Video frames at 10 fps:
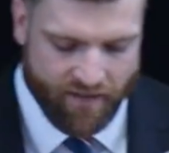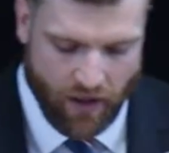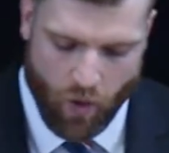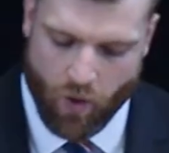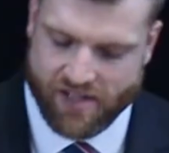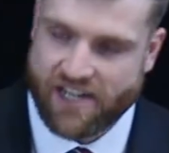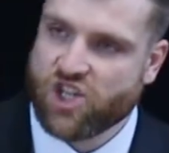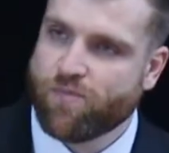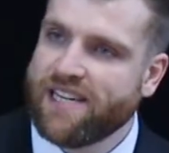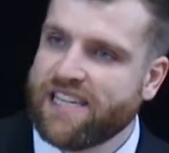of laws, and
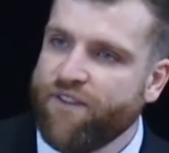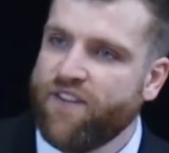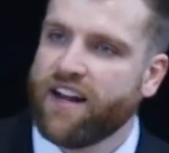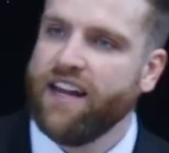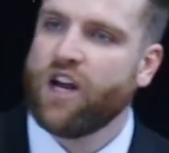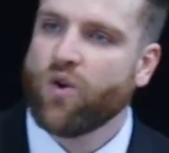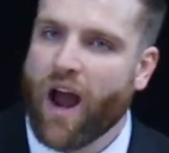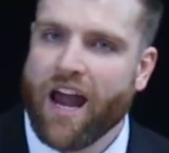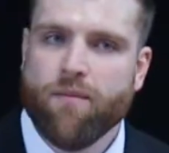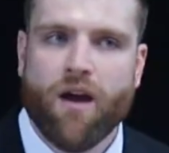specifically
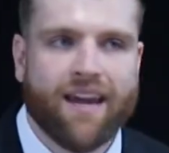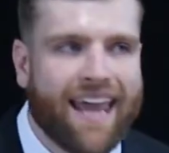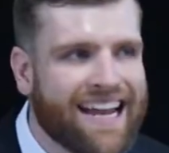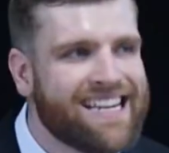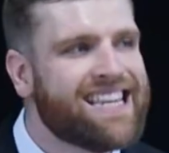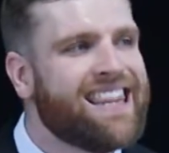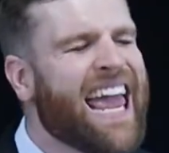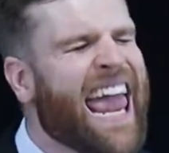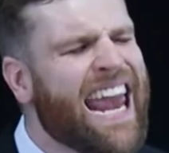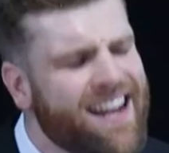crime against
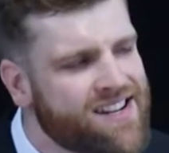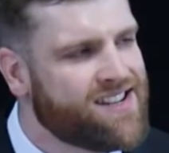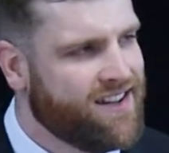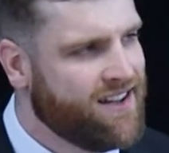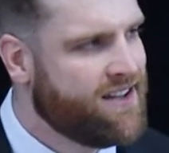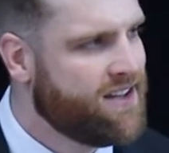the innocent.